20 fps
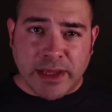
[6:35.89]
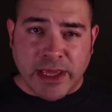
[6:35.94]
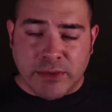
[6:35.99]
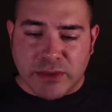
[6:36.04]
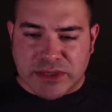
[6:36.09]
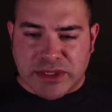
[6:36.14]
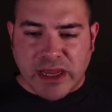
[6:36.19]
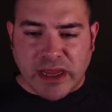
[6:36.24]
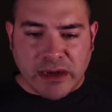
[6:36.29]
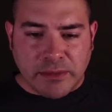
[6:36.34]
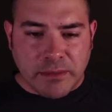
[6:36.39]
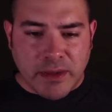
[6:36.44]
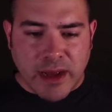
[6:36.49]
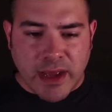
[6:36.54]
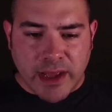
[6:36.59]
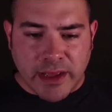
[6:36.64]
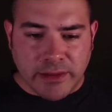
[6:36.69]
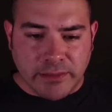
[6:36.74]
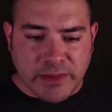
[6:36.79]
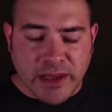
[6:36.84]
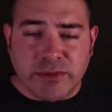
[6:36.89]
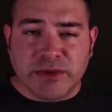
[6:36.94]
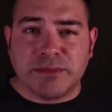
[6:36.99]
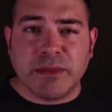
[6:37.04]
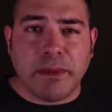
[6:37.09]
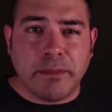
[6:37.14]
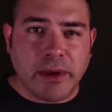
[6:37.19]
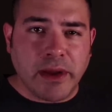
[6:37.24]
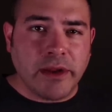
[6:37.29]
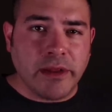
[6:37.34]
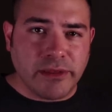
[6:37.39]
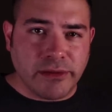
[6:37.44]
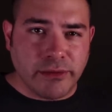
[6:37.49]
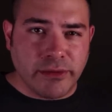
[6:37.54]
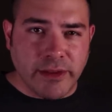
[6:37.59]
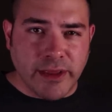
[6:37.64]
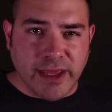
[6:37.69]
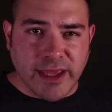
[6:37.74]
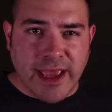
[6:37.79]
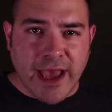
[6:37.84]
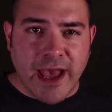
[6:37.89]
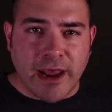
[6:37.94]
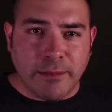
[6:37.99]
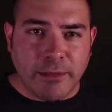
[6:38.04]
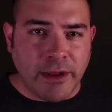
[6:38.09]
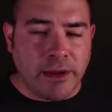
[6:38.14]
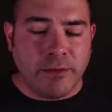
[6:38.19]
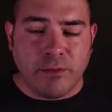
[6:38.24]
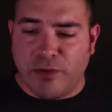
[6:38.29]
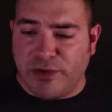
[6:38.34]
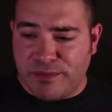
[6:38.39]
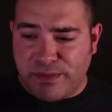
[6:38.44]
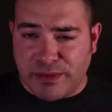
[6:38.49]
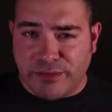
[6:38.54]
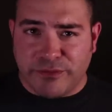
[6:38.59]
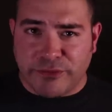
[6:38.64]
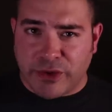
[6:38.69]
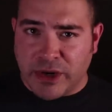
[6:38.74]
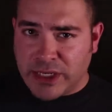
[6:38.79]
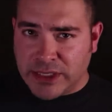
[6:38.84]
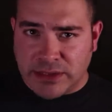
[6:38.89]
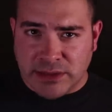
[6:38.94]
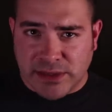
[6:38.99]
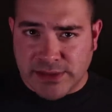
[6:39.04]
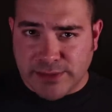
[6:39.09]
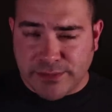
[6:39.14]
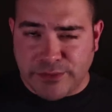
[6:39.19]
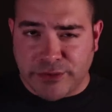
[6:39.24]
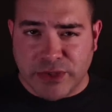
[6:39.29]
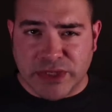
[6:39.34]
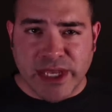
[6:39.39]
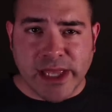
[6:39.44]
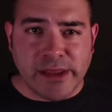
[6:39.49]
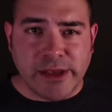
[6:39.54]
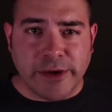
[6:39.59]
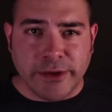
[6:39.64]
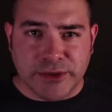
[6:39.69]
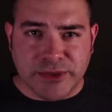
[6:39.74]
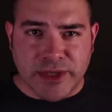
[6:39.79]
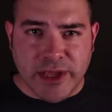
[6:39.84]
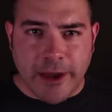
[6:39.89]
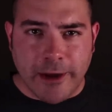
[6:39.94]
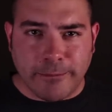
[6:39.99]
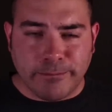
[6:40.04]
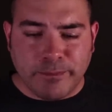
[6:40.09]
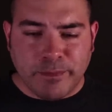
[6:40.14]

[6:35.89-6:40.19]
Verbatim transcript: He was kind of my, he was my buddy through the academy. We've been friends for ten years now.